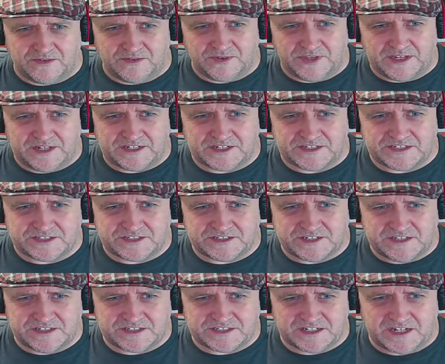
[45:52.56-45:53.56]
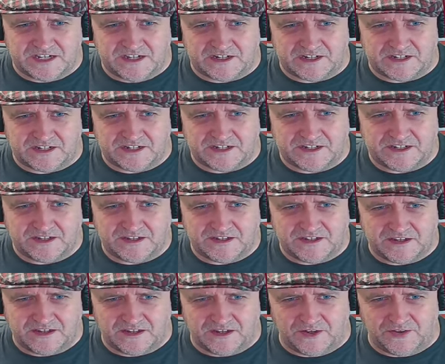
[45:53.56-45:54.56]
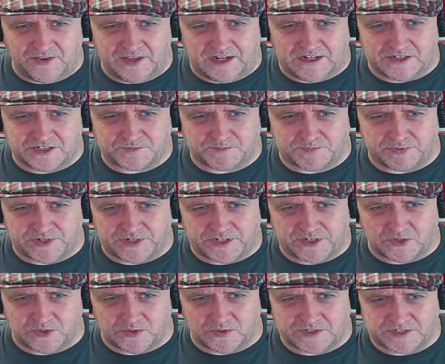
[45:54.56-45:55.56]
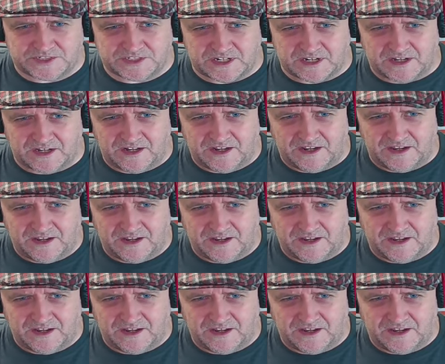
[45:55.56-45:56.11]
that is, that is gnarly. Oh, that looks pretty cool, doesn't it?